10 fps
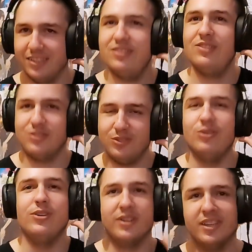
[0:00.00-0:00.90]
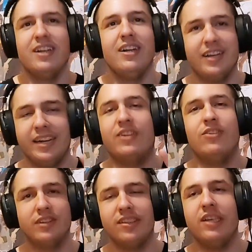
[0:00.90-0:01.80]
So good. And like
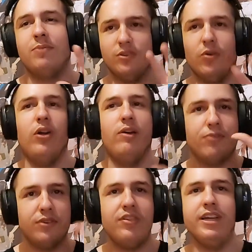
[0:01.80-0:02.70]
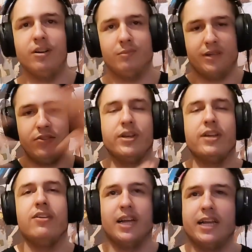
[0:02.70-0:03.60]
not only that, but everything coming in
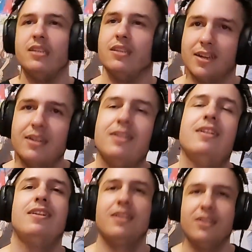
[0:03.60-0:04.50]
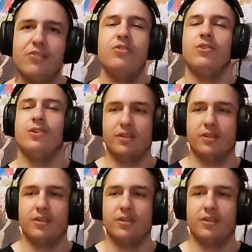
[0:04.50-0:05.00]
together, like, so